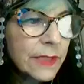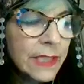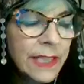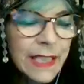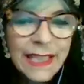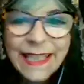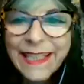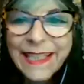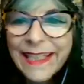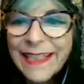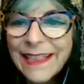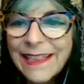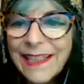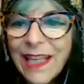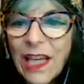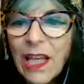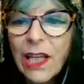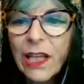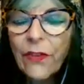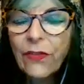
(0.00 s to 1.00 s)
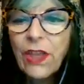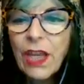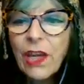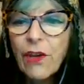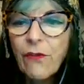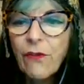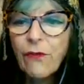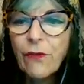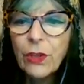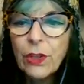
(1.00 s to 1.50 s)
It is the
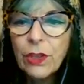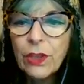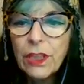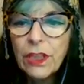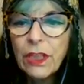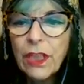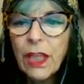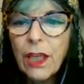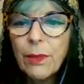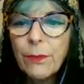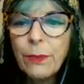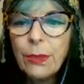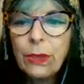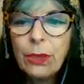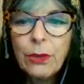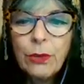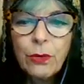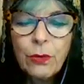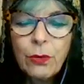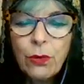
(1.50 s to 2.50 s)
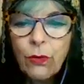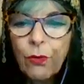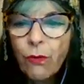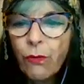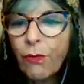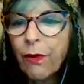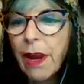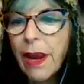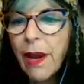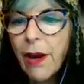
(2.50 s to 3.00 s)
full blue,
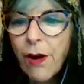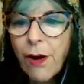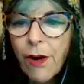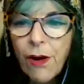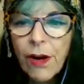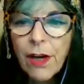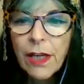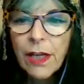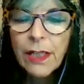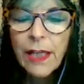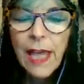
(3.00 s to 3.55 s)
rare,